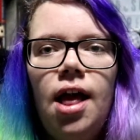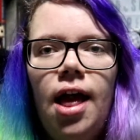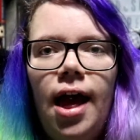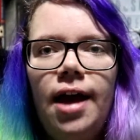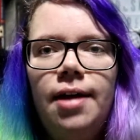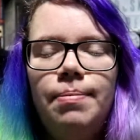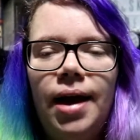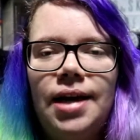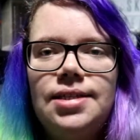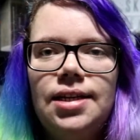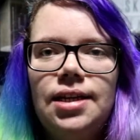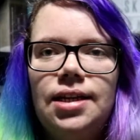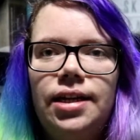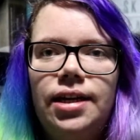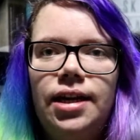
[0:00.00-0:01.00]
and
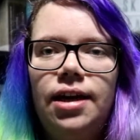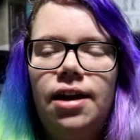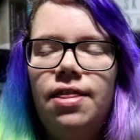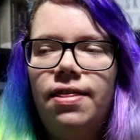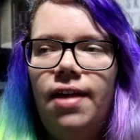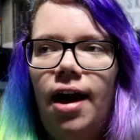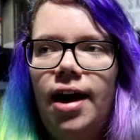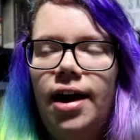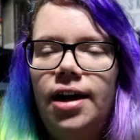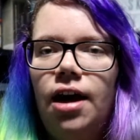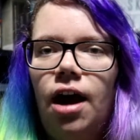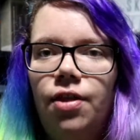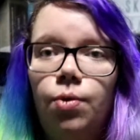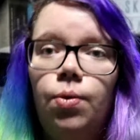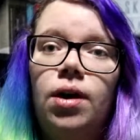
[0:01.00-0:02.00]
basically they
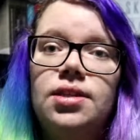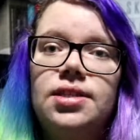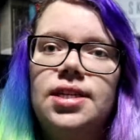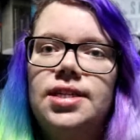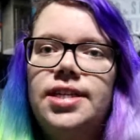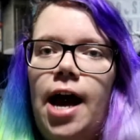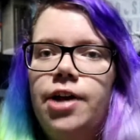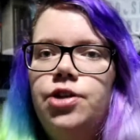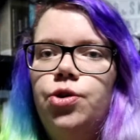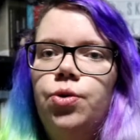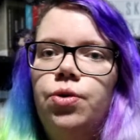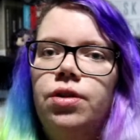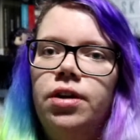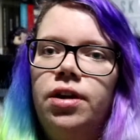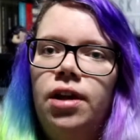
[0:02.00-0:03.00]
are the ones that tattoo
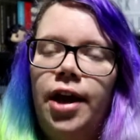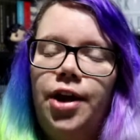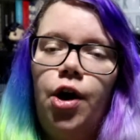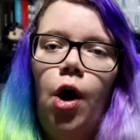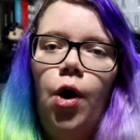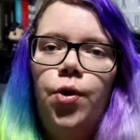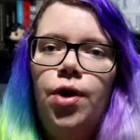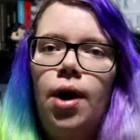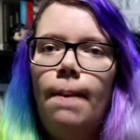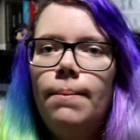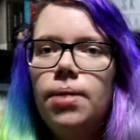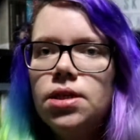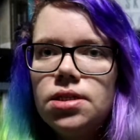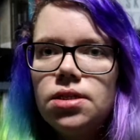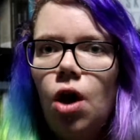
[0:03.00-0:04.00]
the code
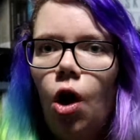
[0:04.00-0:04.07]
numbers